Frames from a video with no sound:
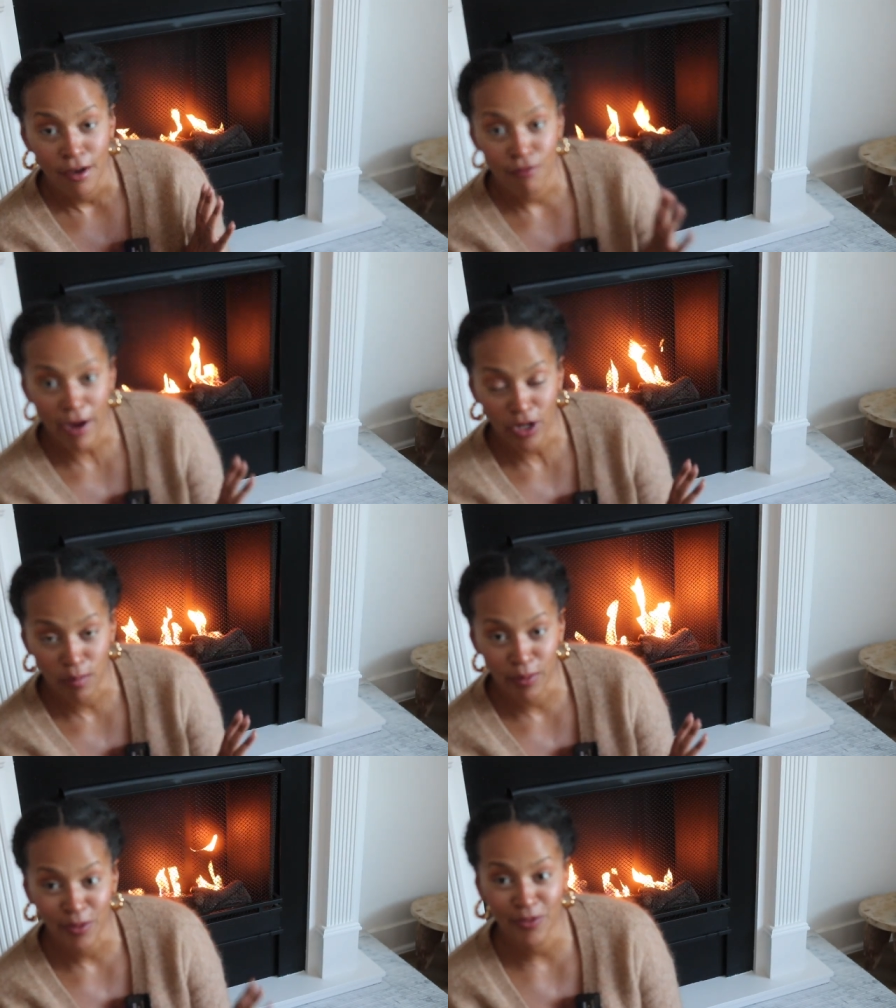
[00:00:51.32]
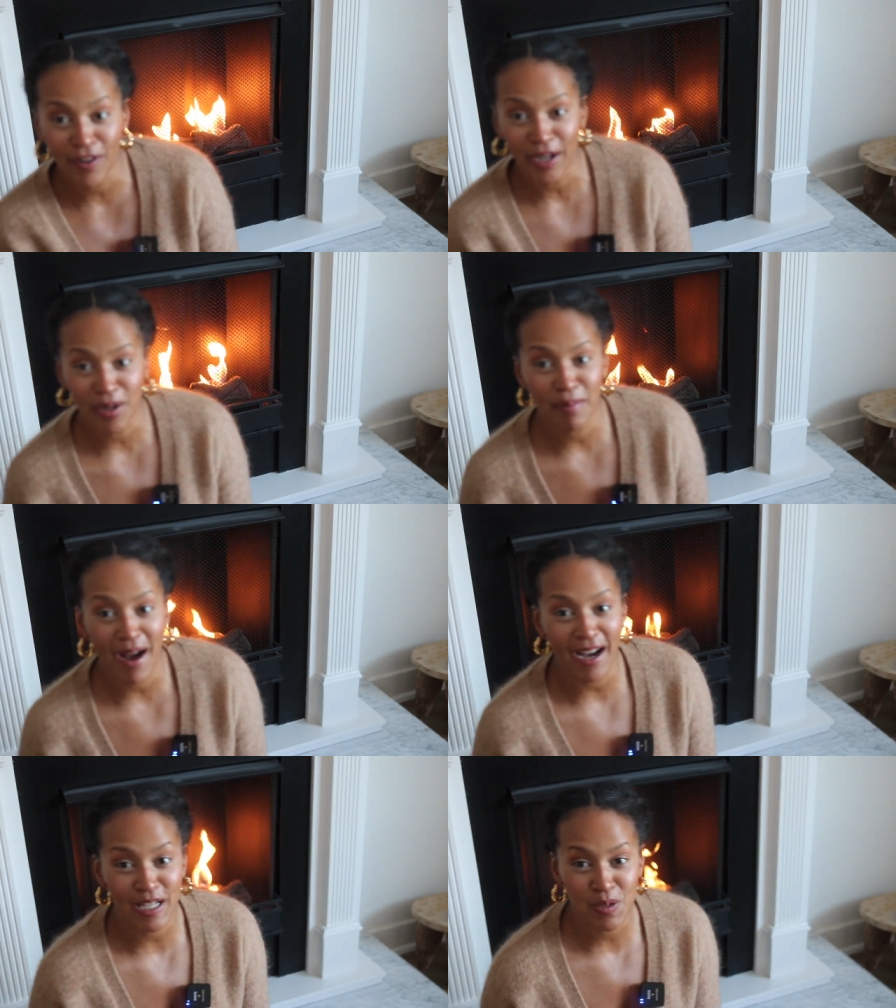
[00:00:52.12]
fireproof
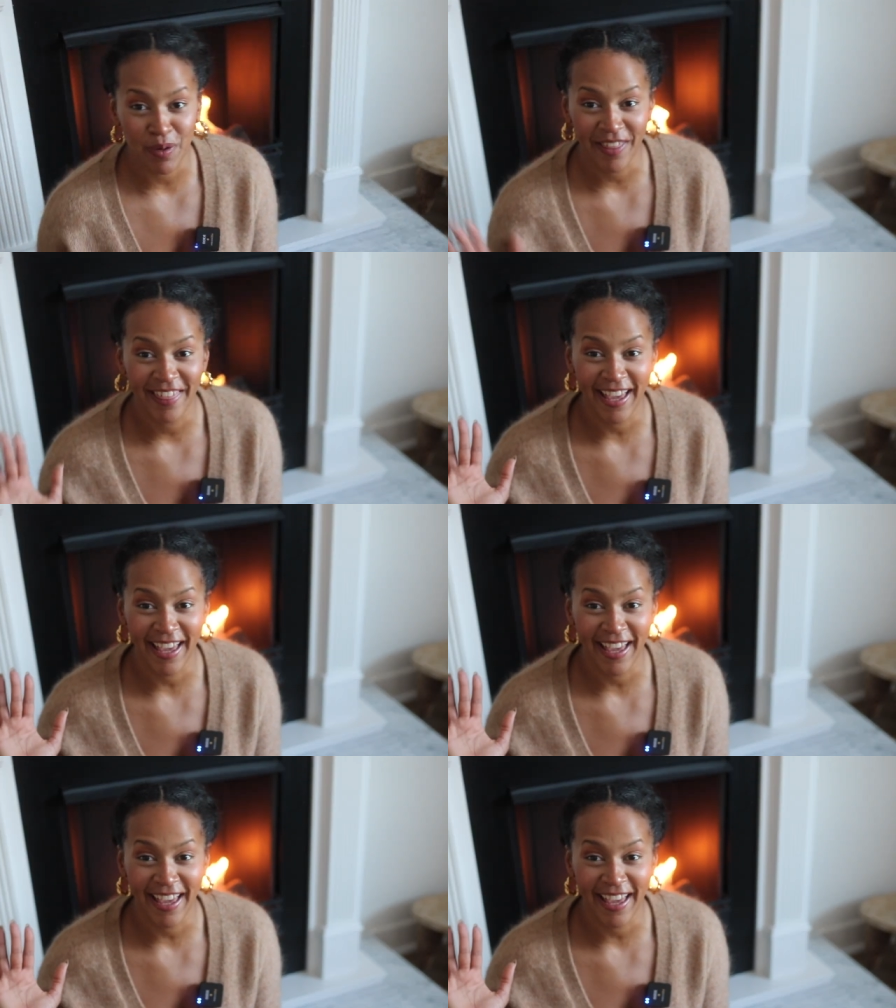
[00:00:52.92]
firebox with